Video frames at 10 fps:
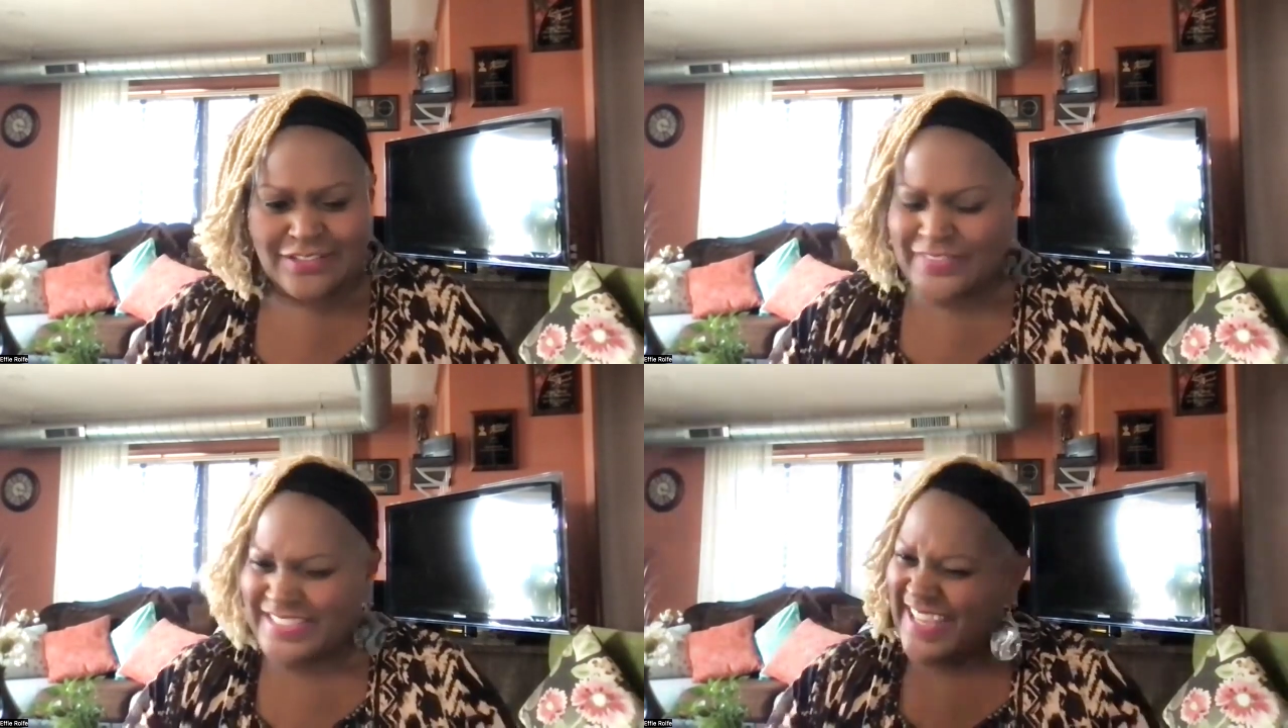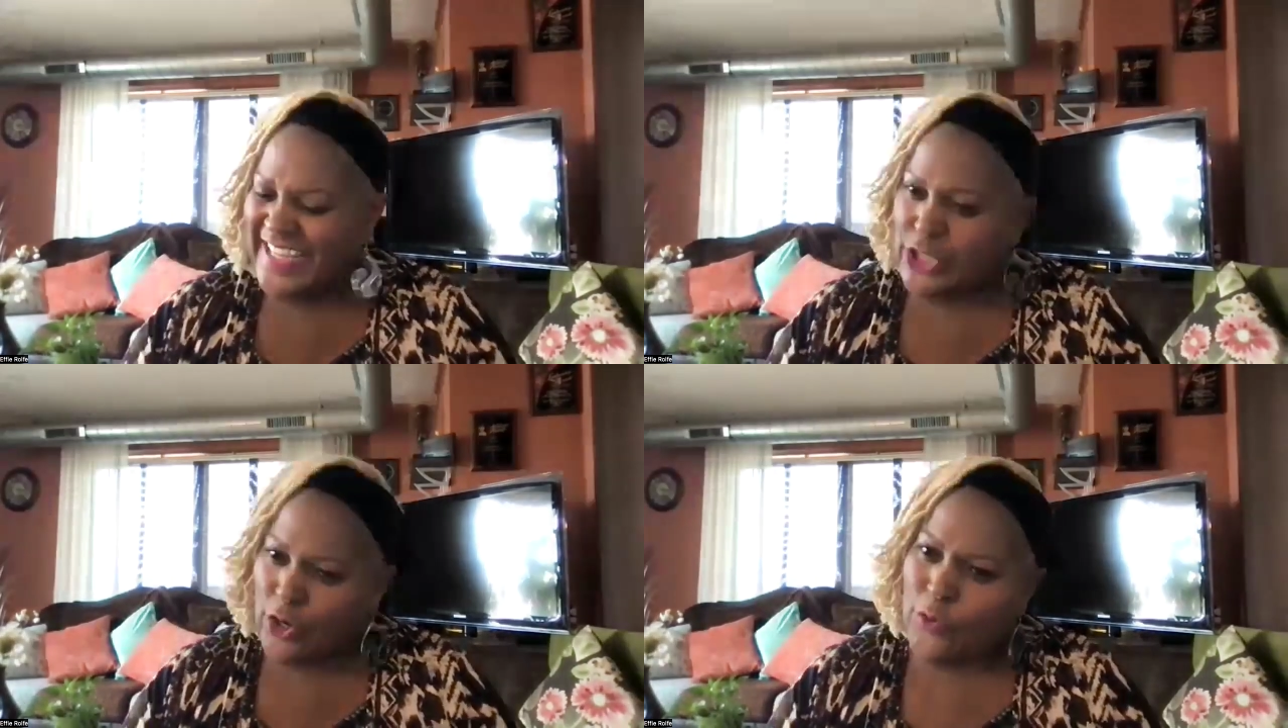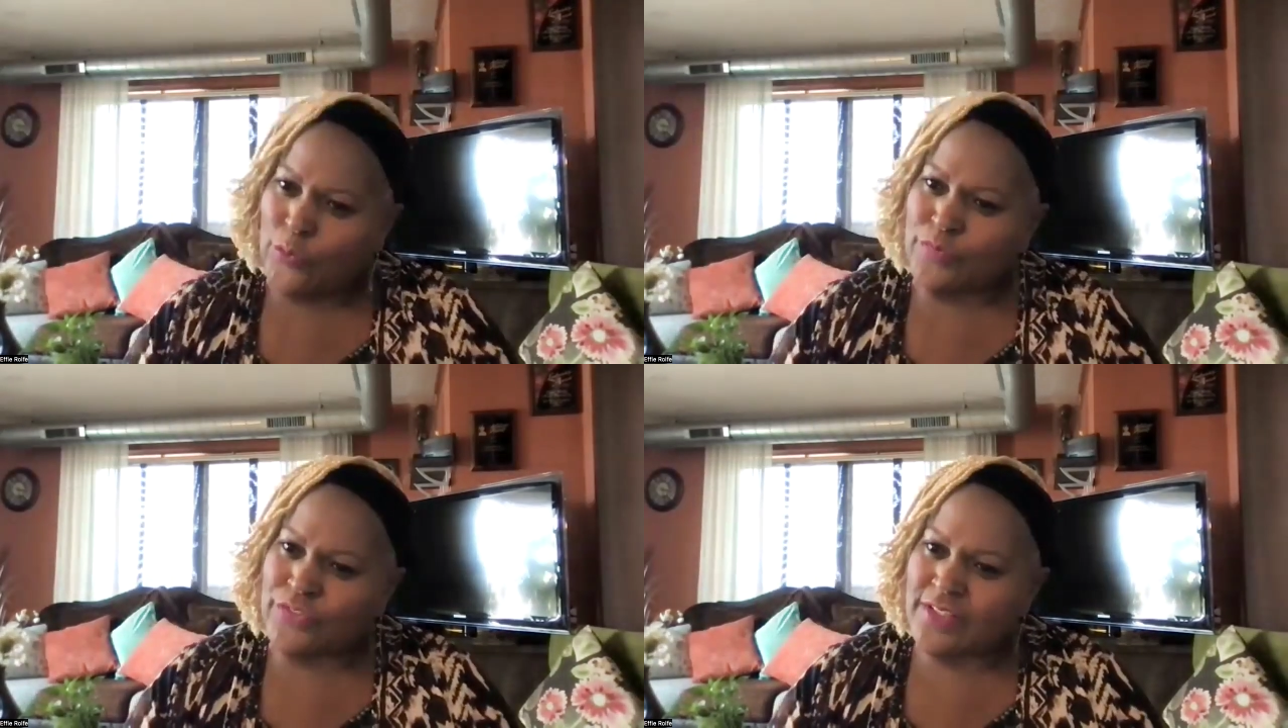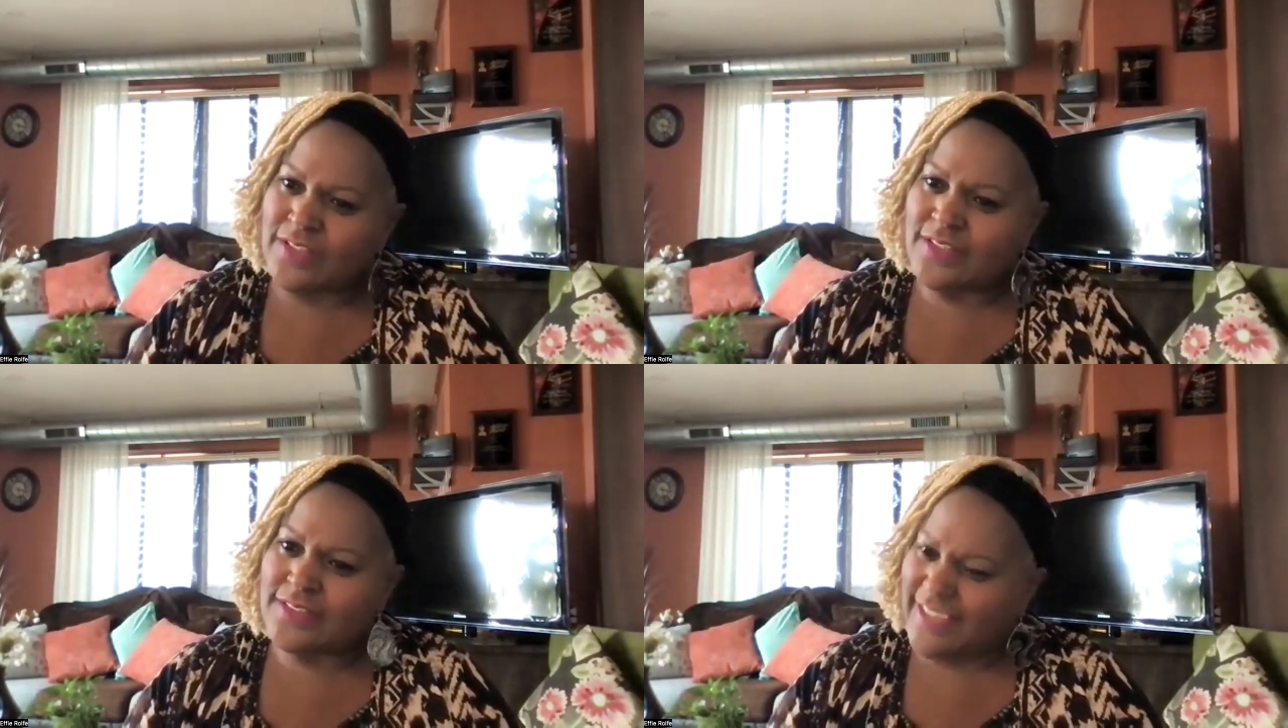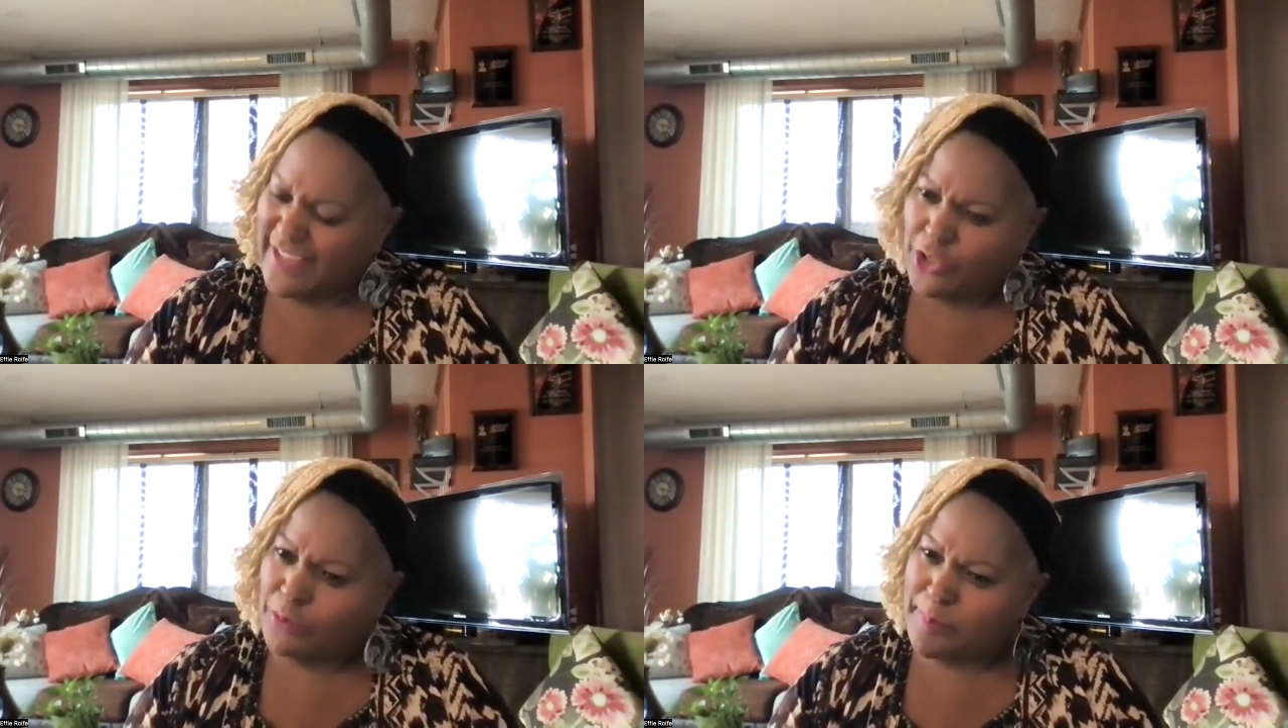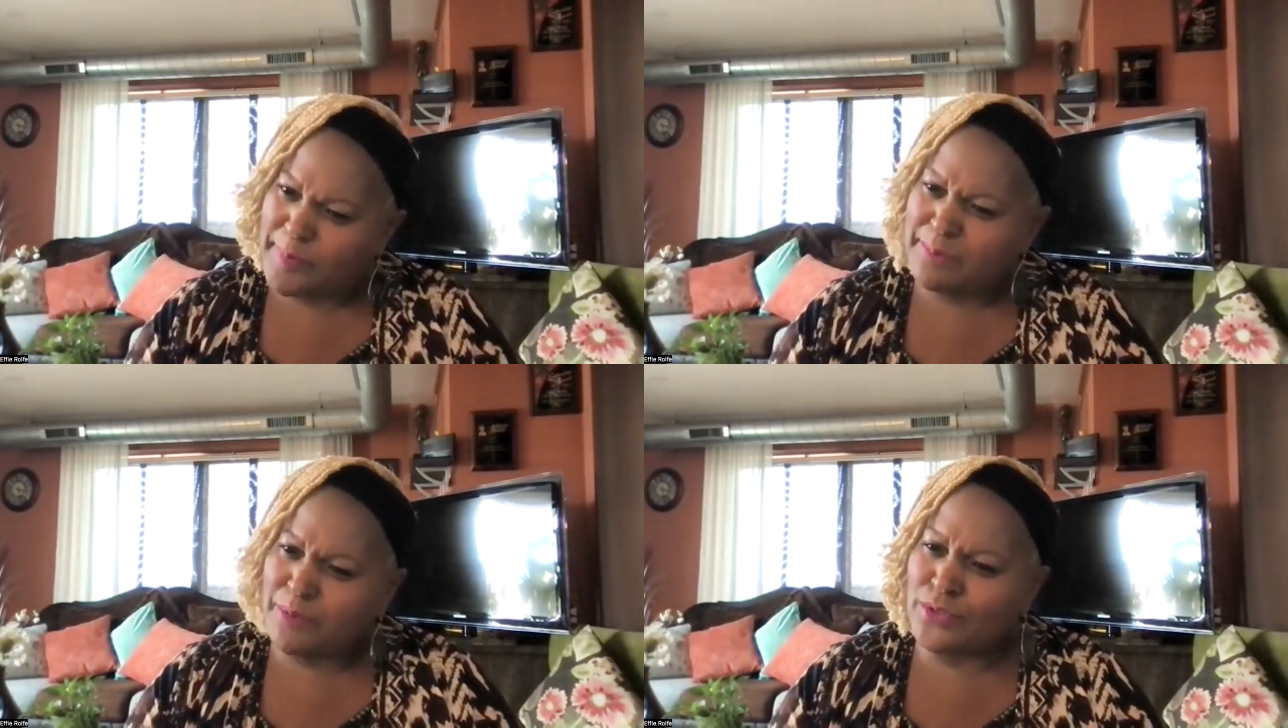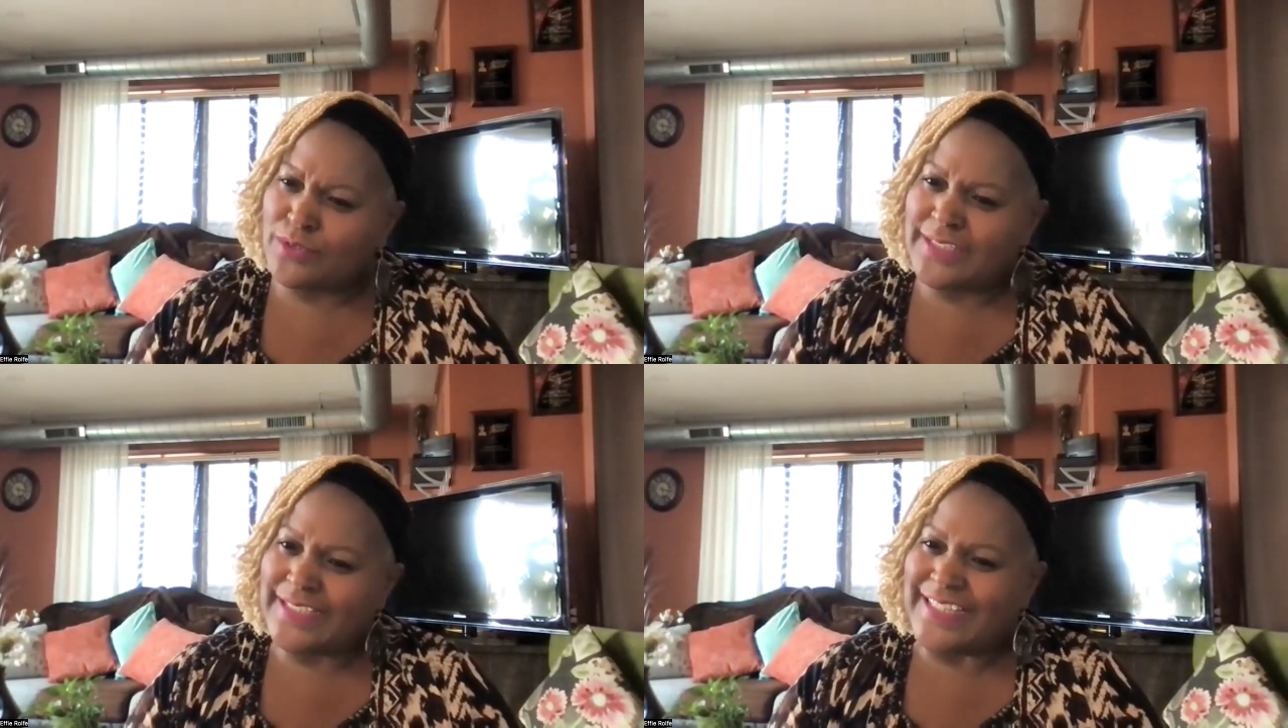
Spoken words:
Don't they take an oath to help people?